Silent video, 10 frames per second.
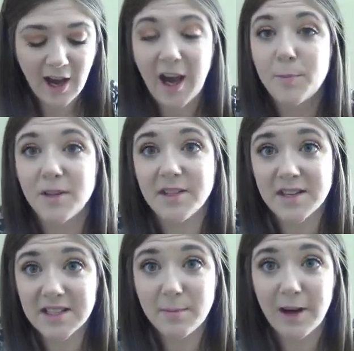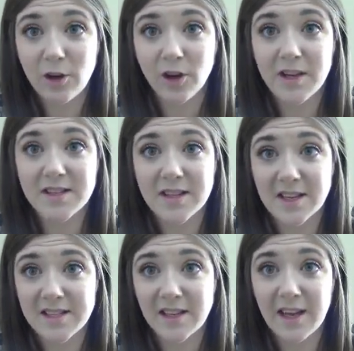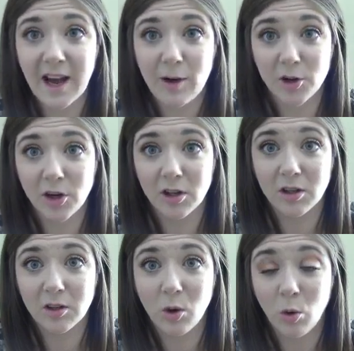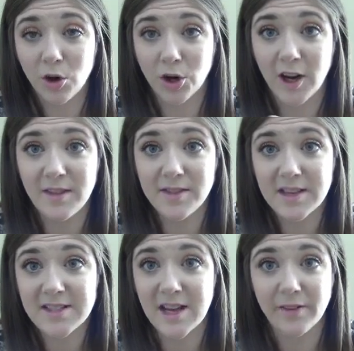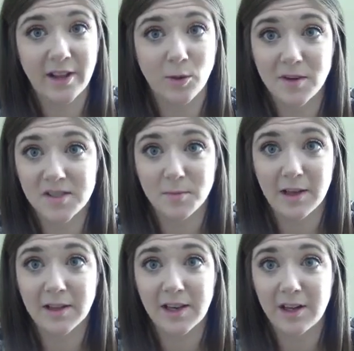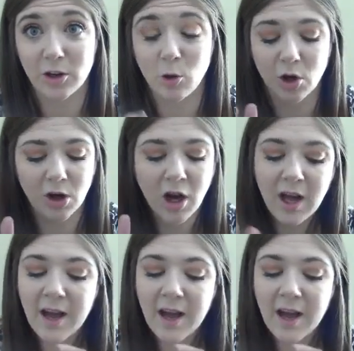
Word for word: I'd put this in my crease, this on the outer corner, and this on like the rest of my lid inner corner.